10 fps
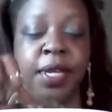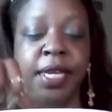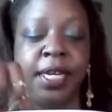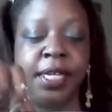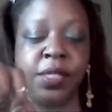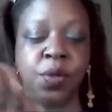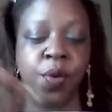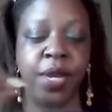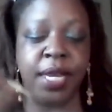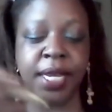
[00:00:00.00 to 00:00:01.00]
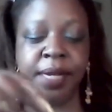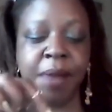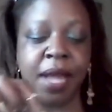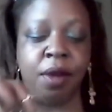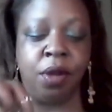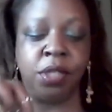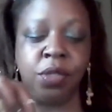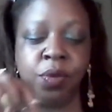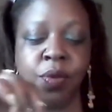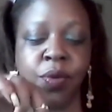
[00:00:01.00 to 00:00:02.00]
It is going in my
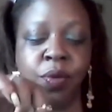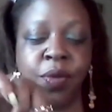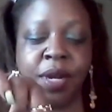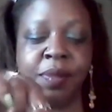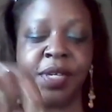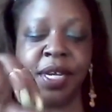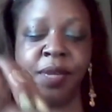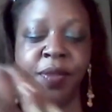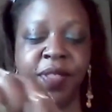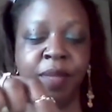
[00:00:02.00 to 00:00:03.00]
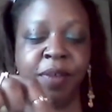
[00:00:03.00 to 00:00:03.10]
altar room when I'm done with it.